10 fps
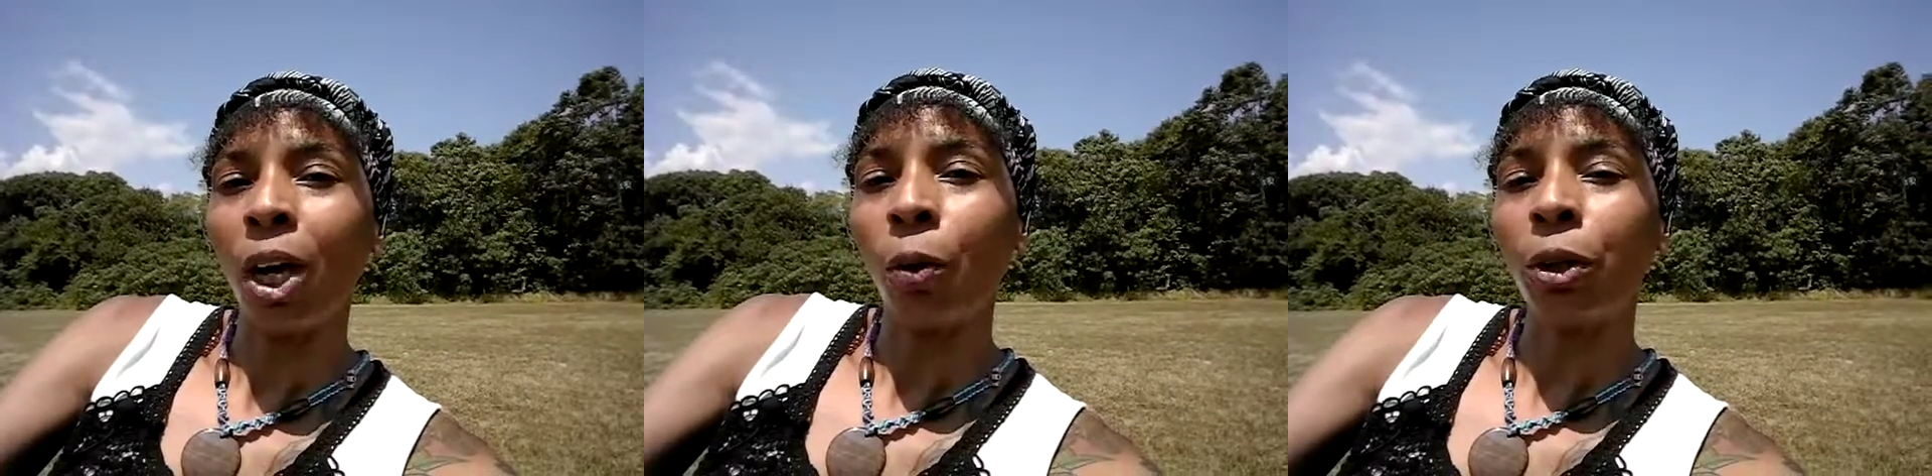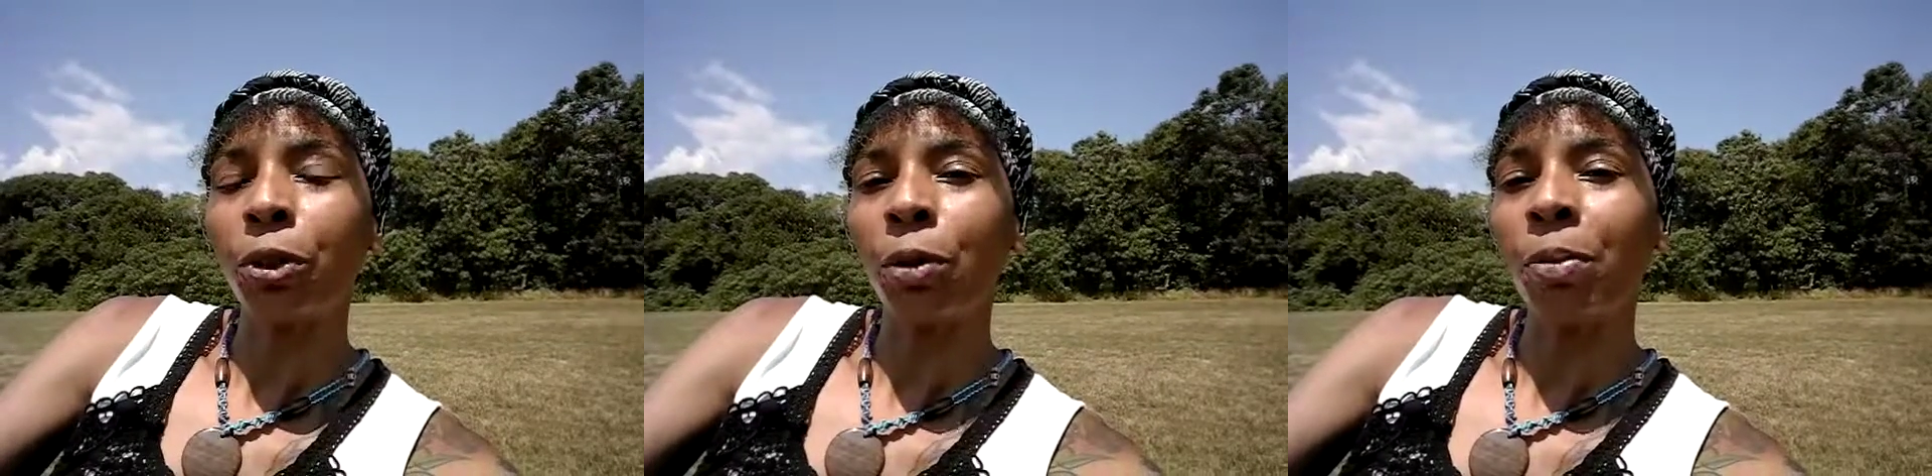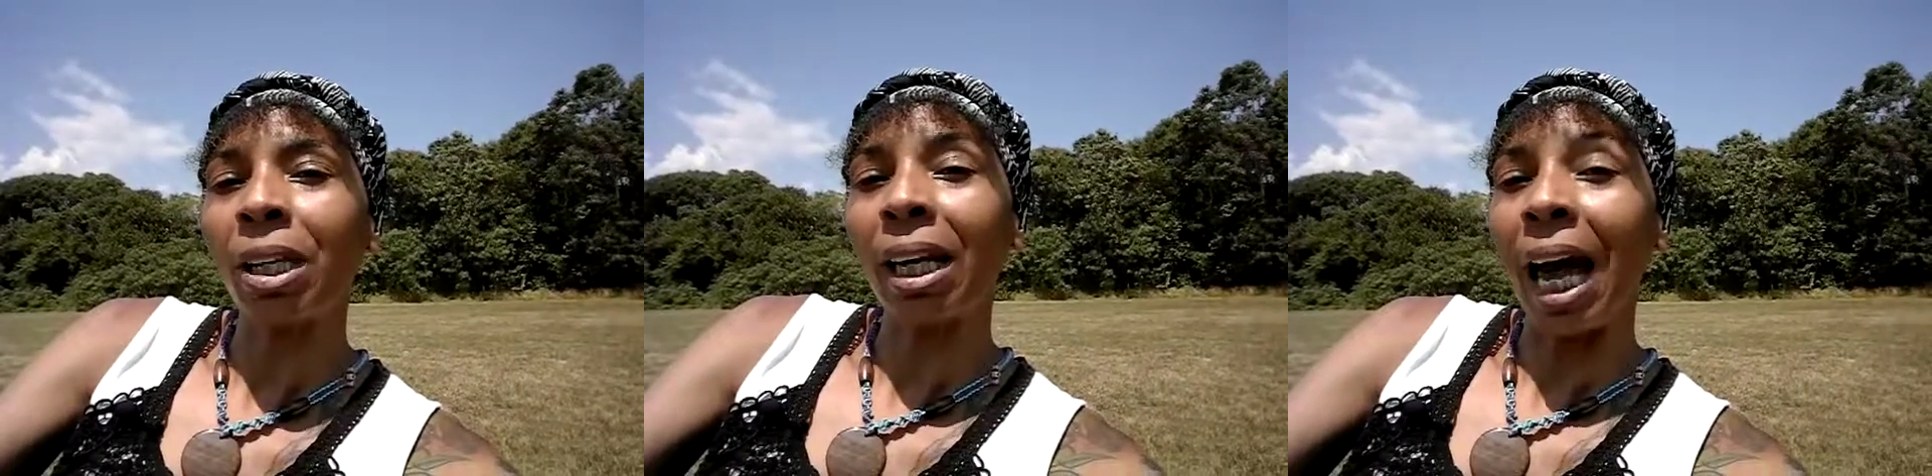which would
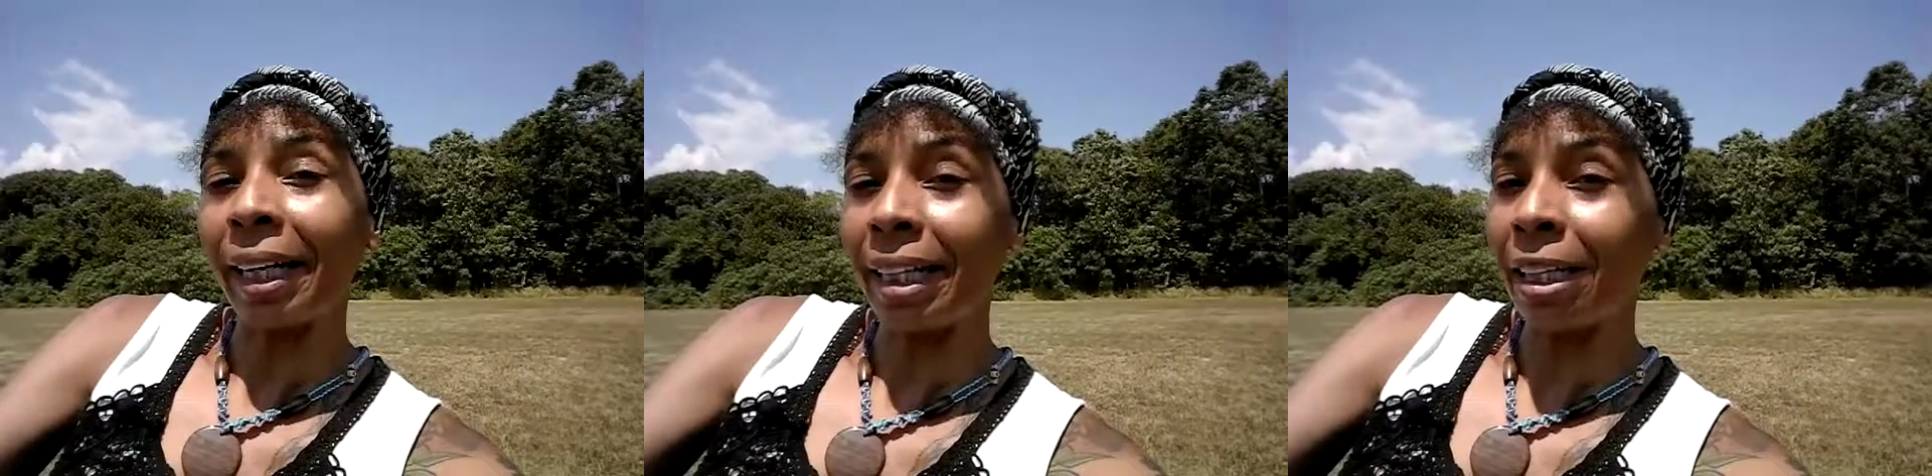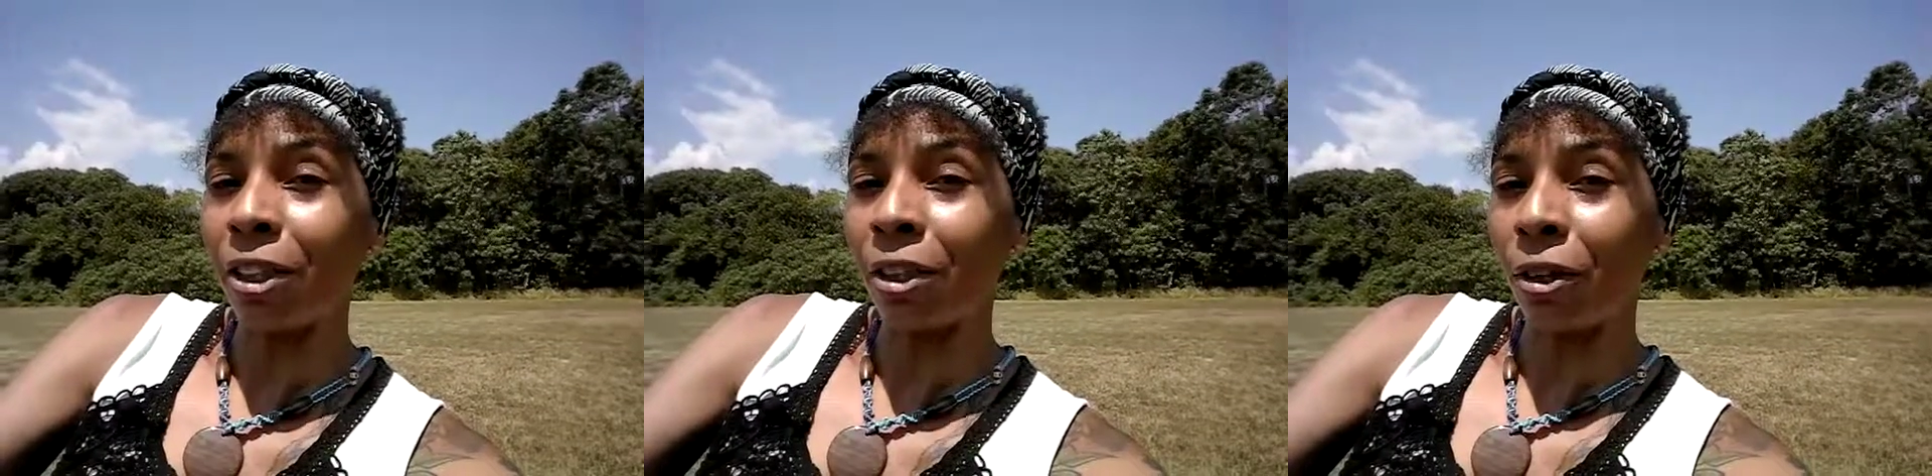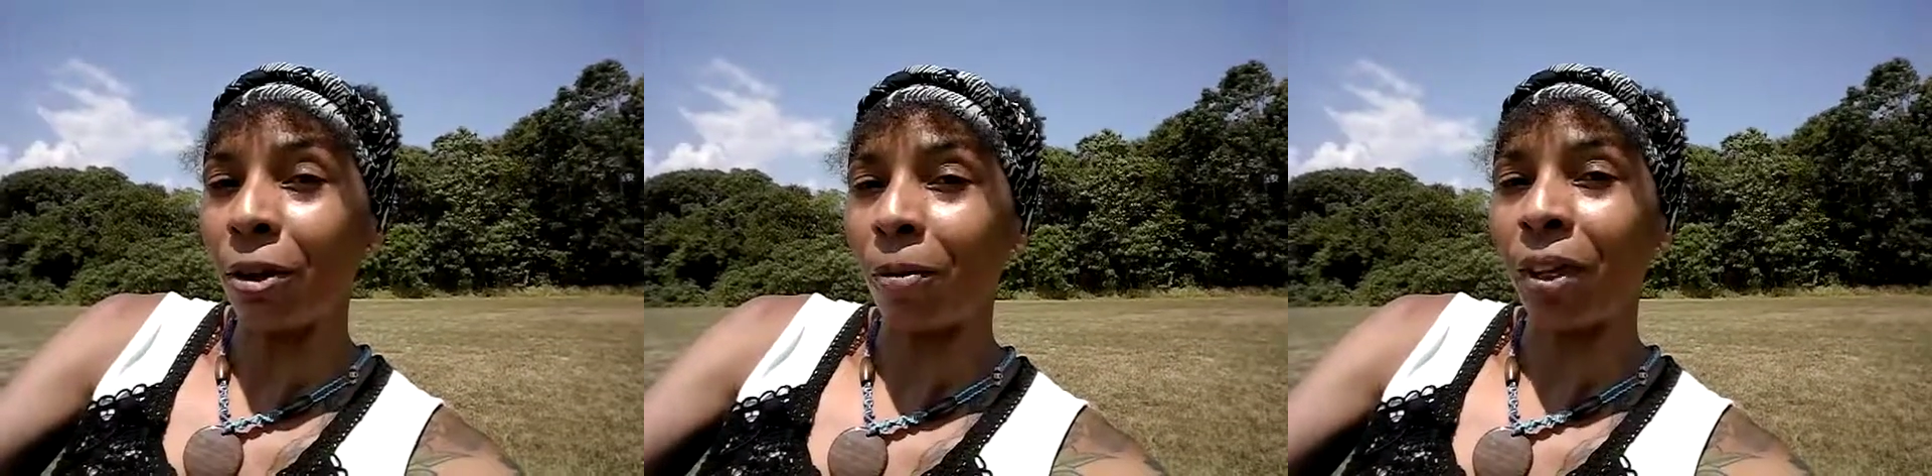be a lot easier